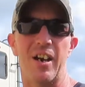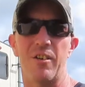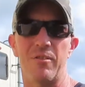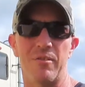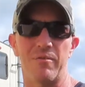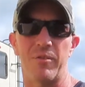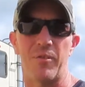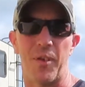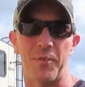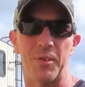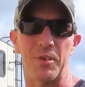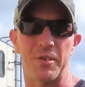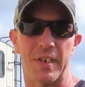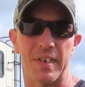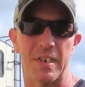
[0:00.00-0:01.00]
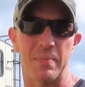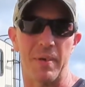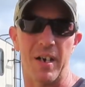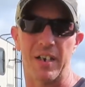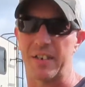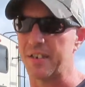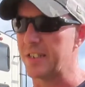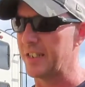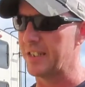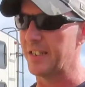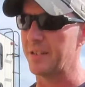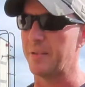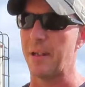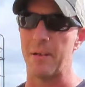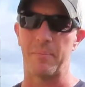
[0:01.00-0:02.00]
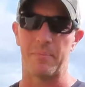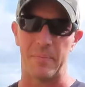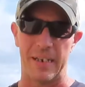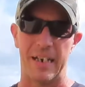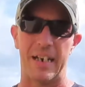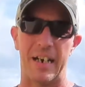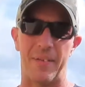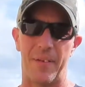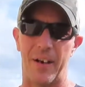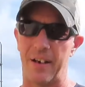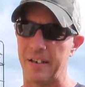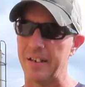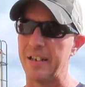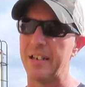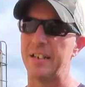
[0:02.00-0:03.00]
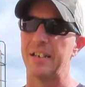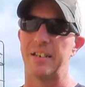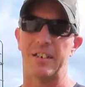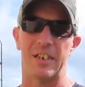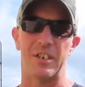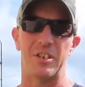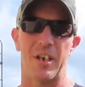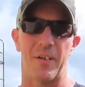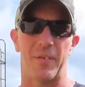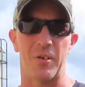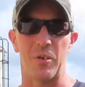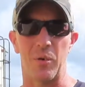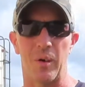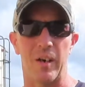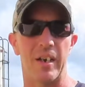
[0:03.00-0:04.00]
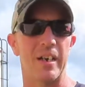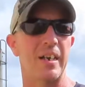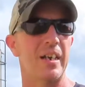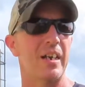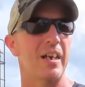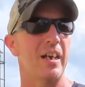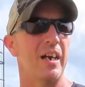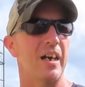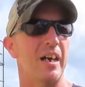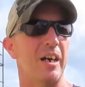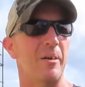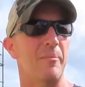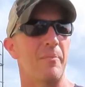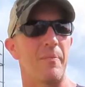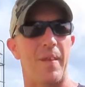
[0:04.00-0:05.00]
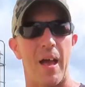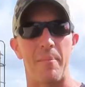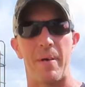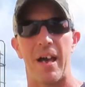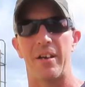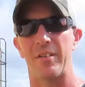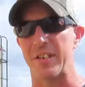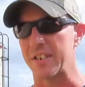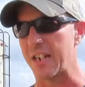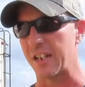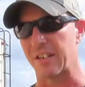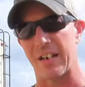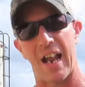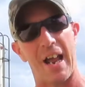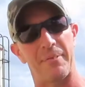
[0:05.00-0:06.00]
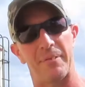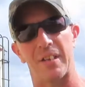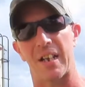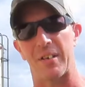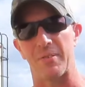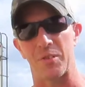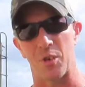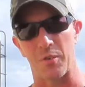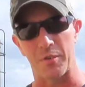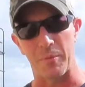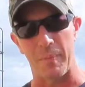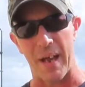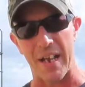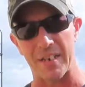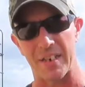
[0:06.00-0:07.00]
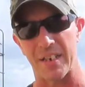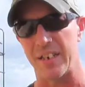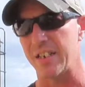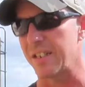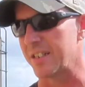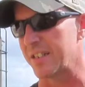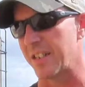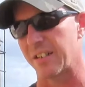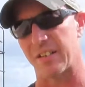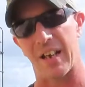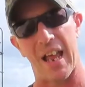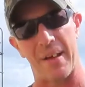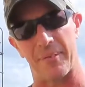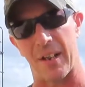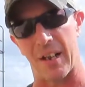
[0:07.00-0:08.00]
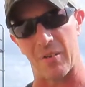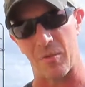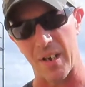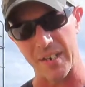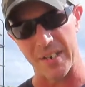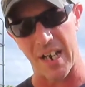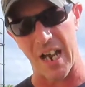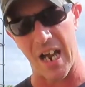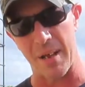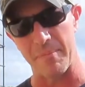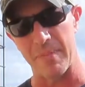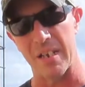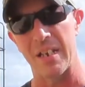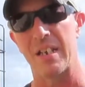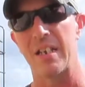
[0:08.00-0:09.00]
for 50 or 60 bucks and get it in there to get you out the door. That battery is not going to have a lot of reserve capacity. It's not going to have a lot of run time,